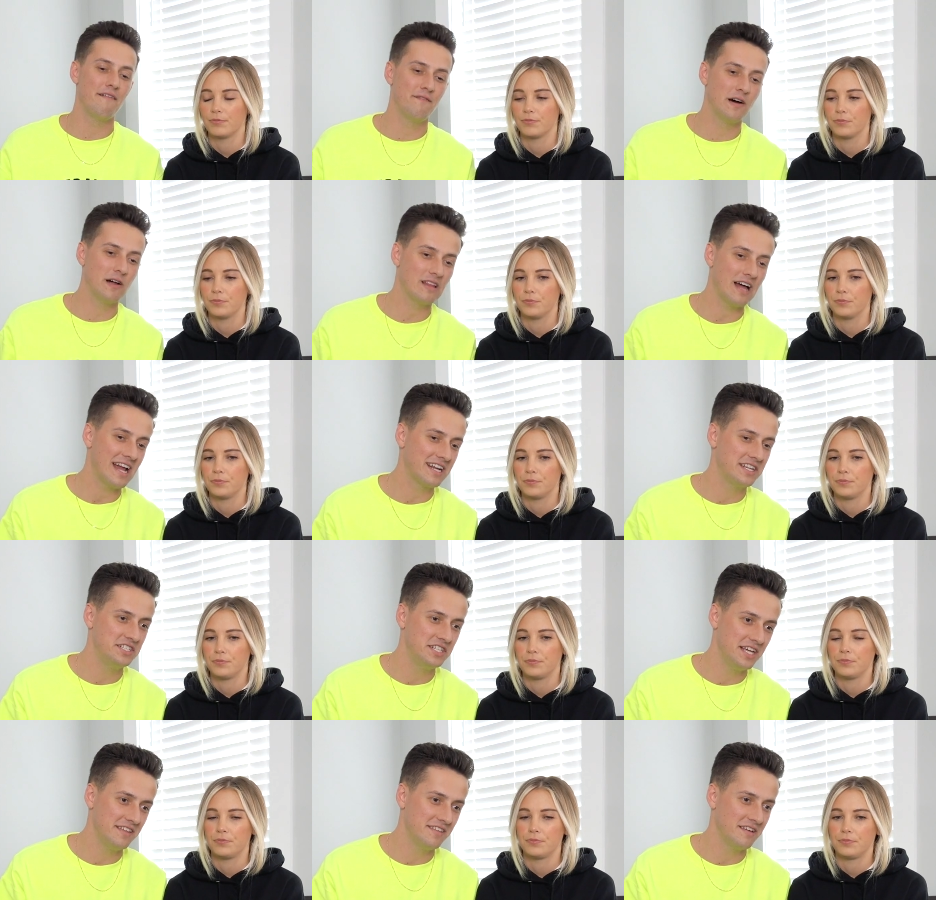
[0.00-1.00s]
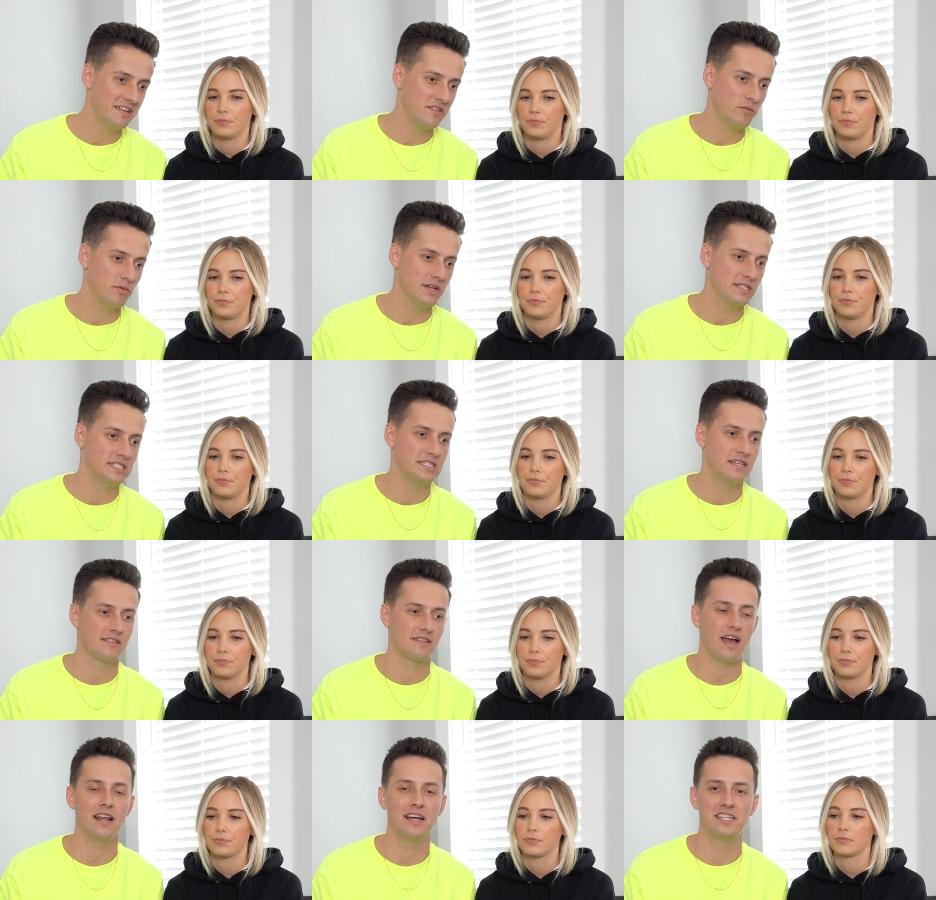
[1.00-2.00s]
Speaker 1: I felt like Jesus was
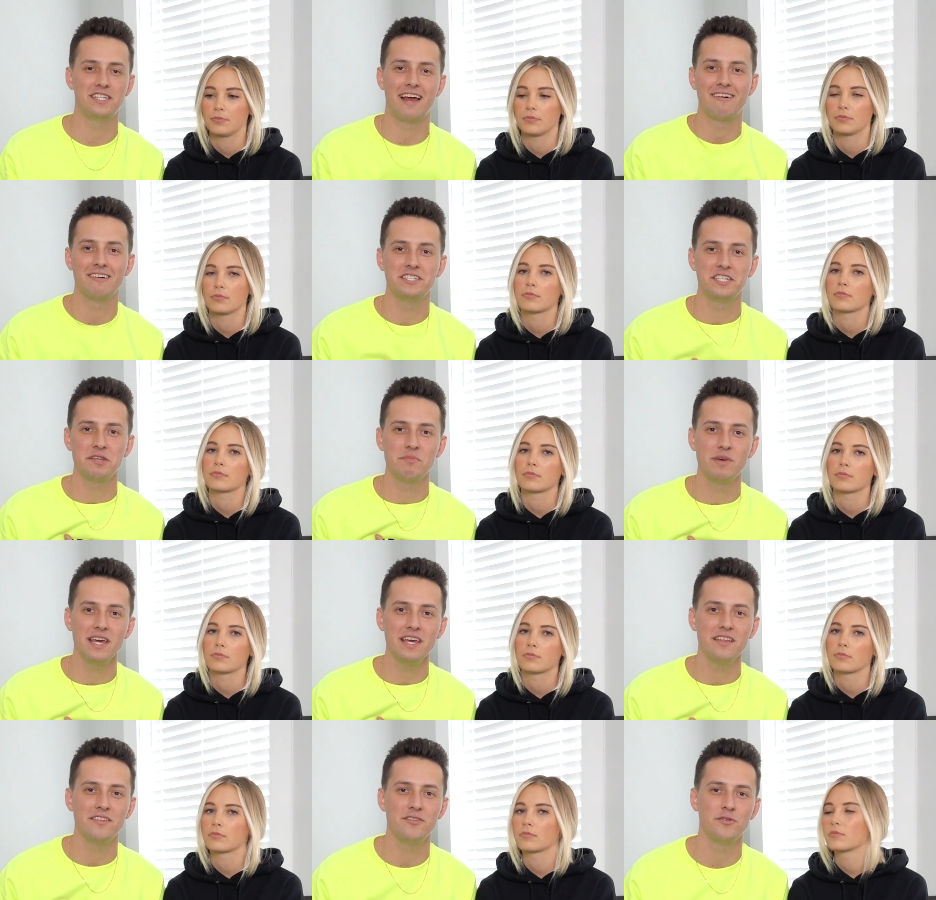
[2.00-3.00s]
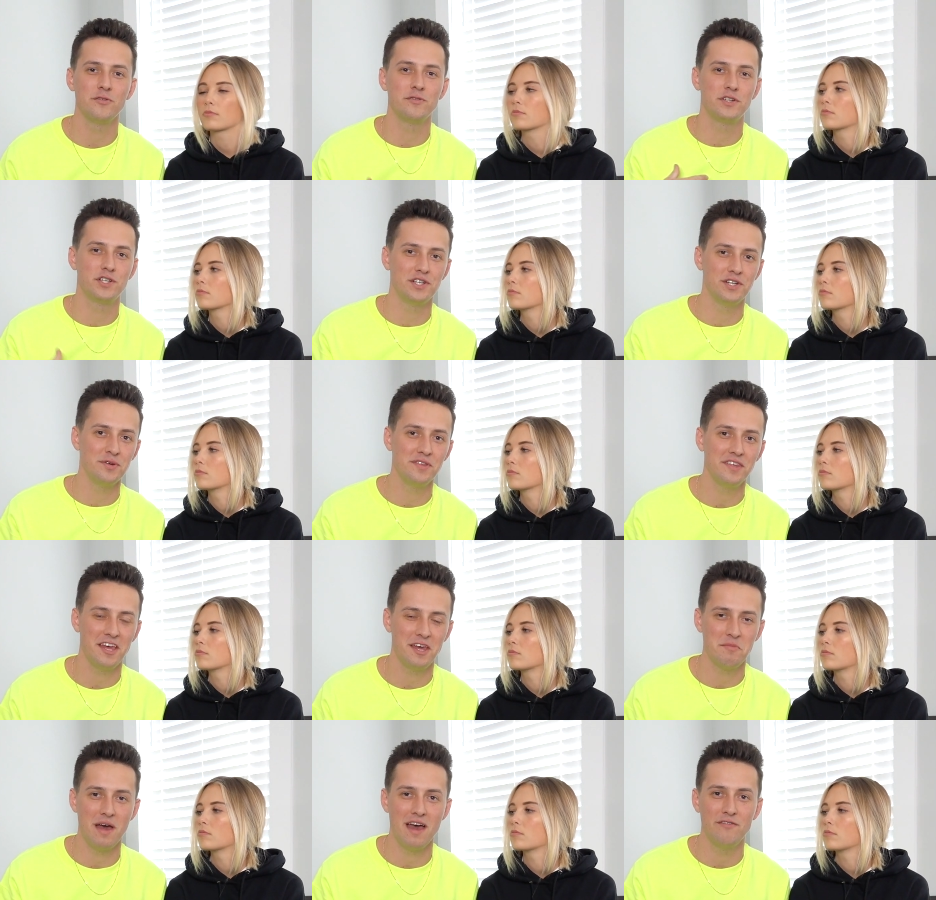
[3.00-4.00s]
just kind of challenging me to choose
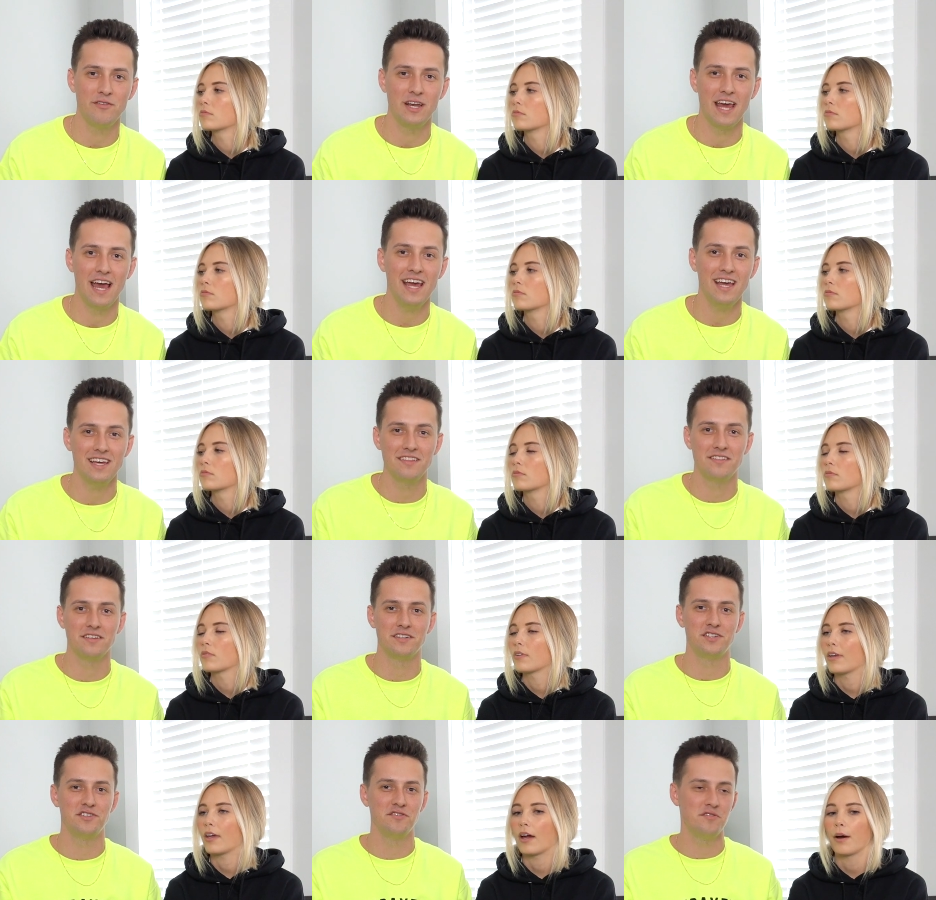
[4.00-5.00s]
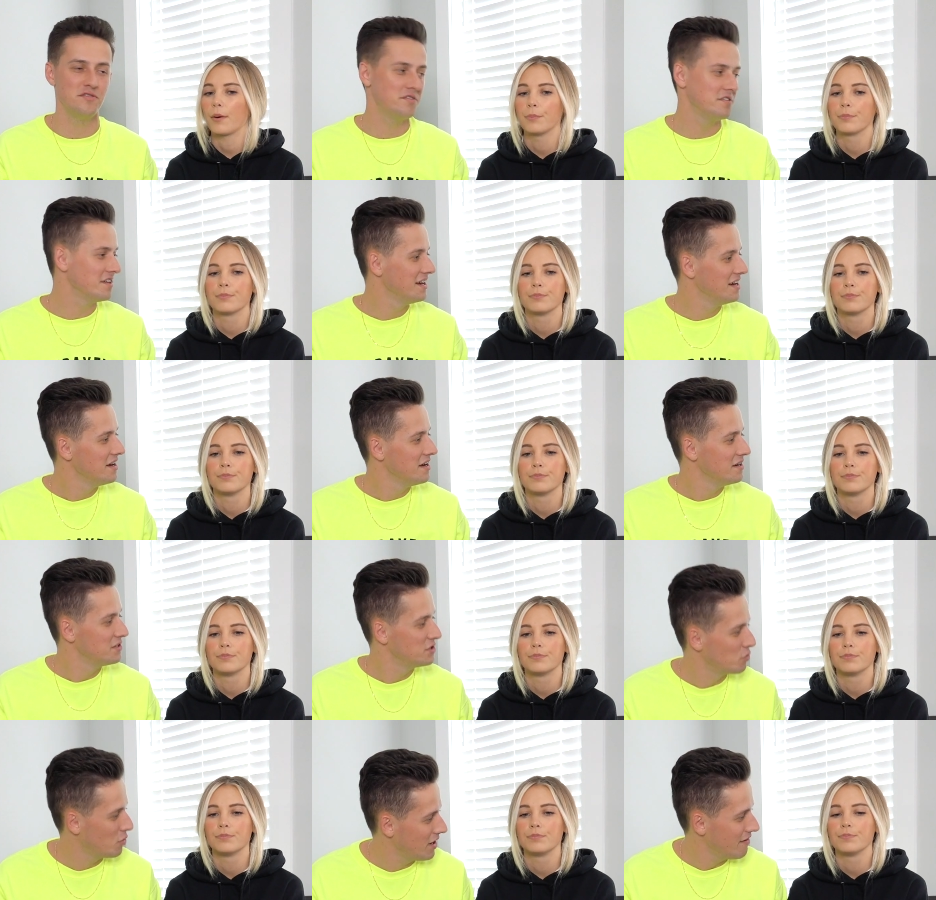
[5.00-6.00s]
him every day and to choose yeah.
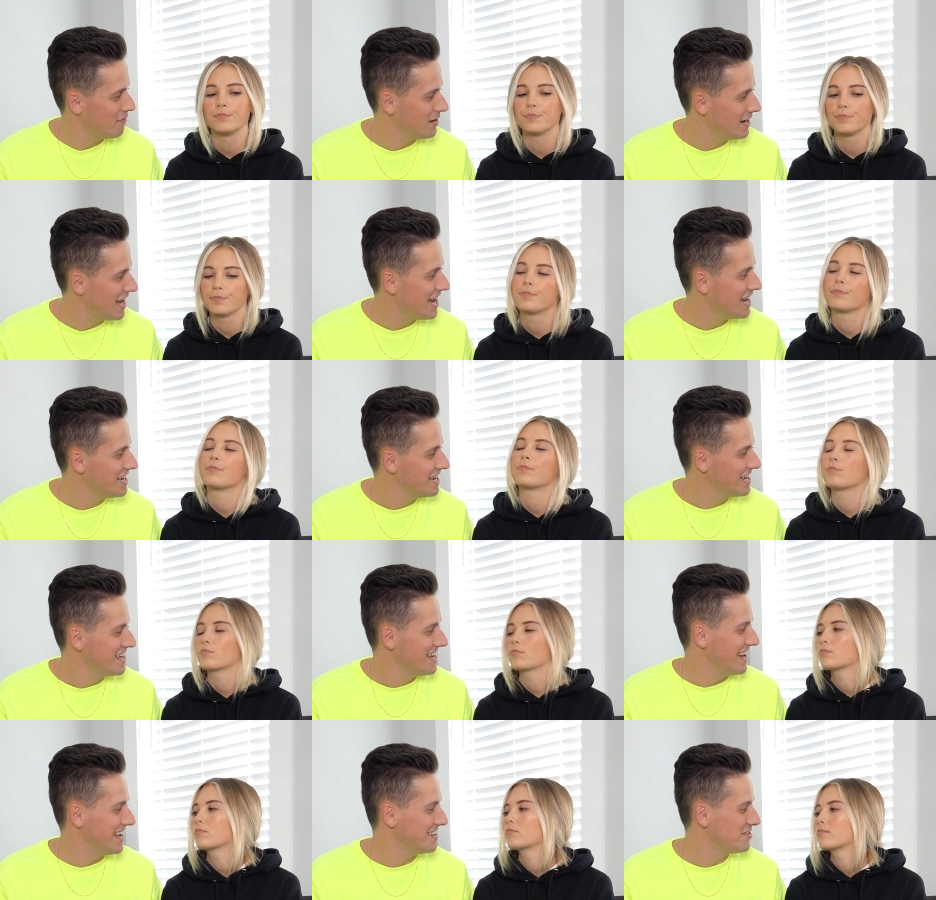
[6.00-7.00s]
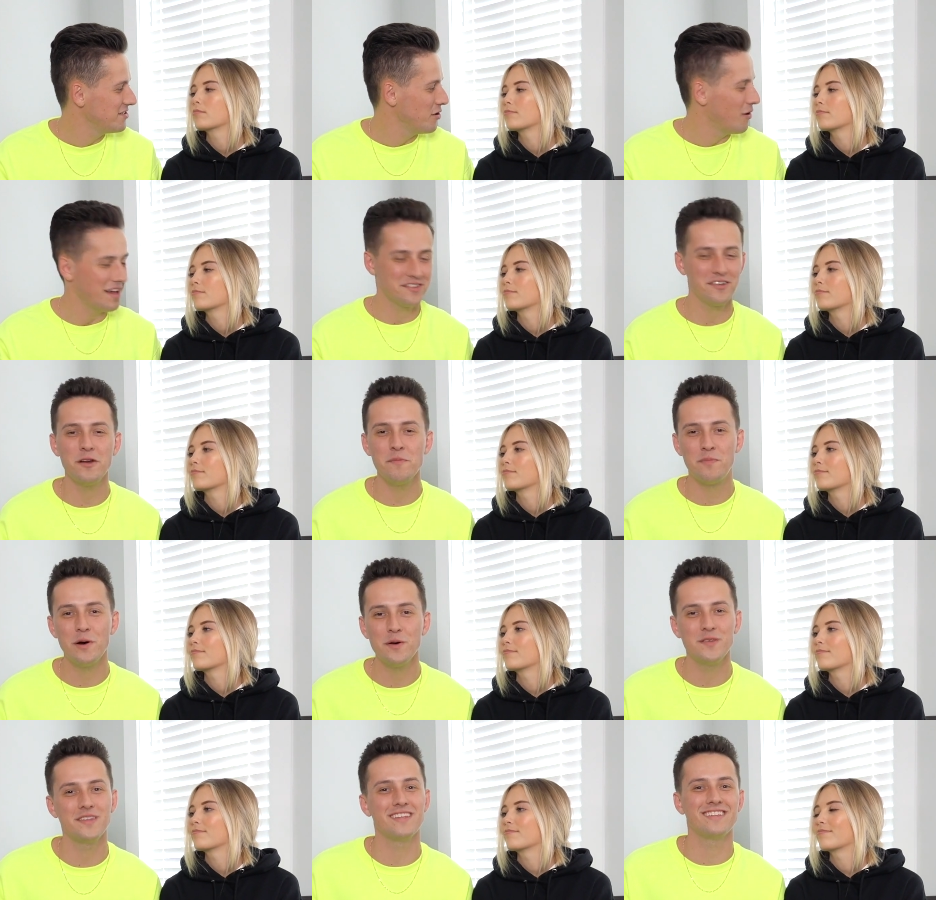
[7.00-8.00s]
joy every day. And so I started
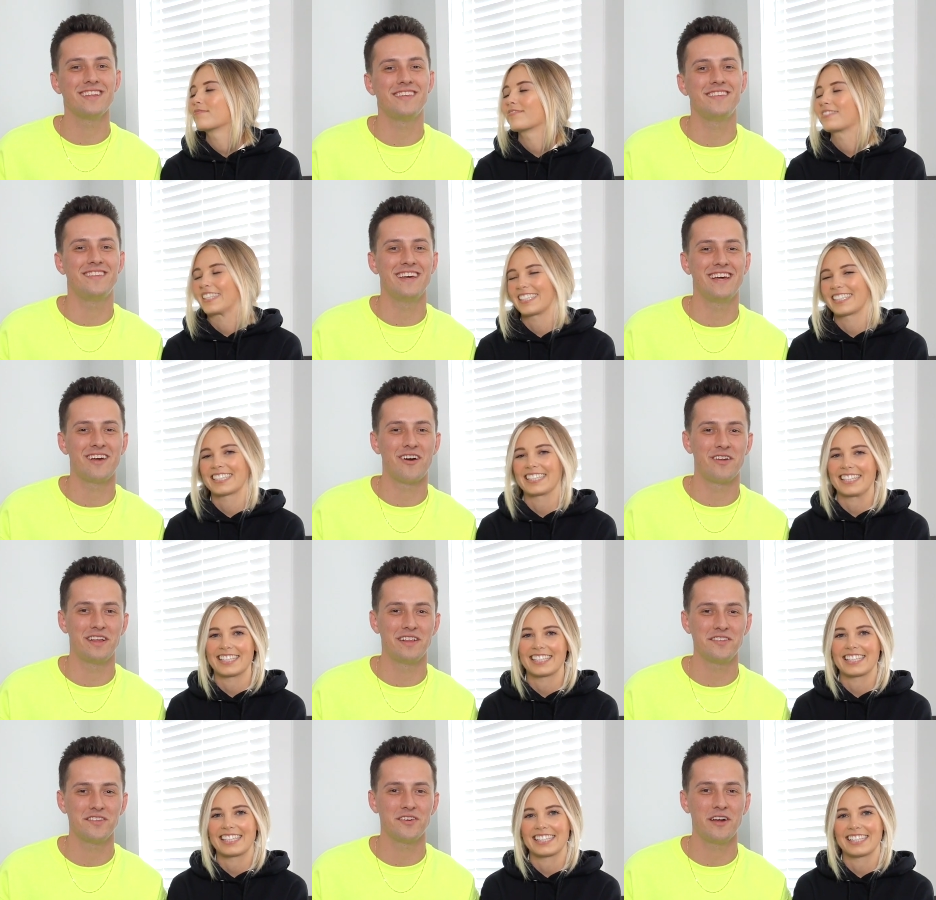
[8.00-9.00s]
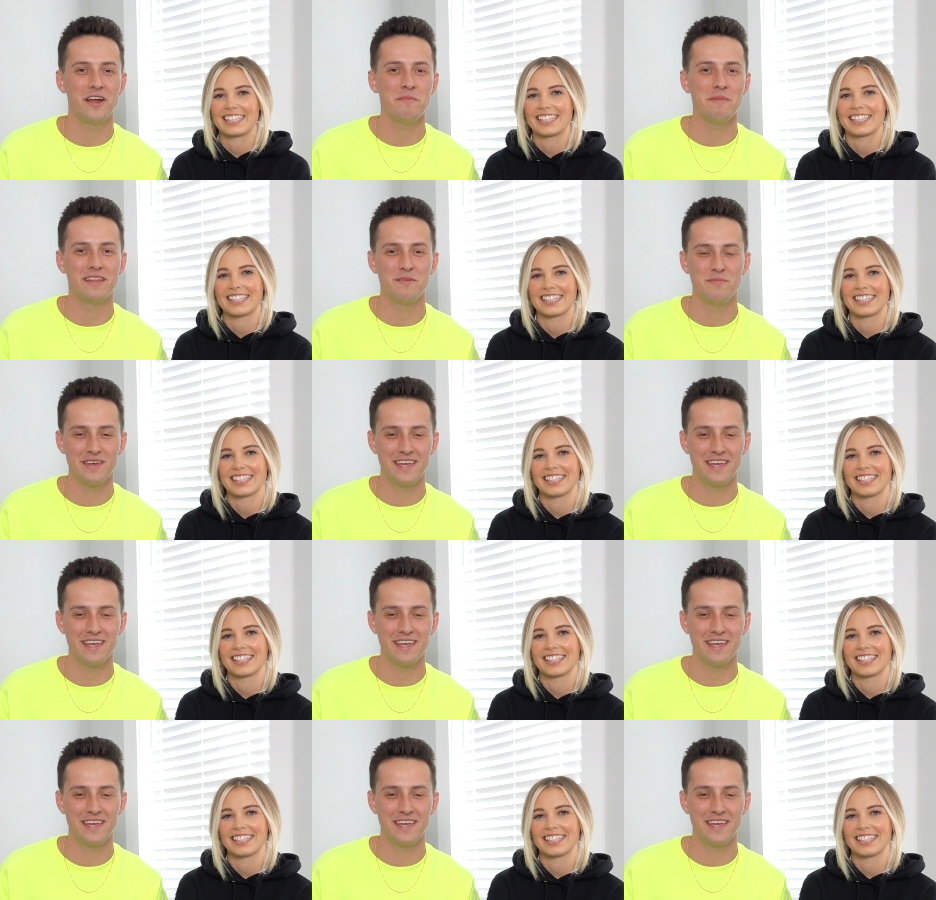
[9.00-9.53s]
posting this thing on Instagram at the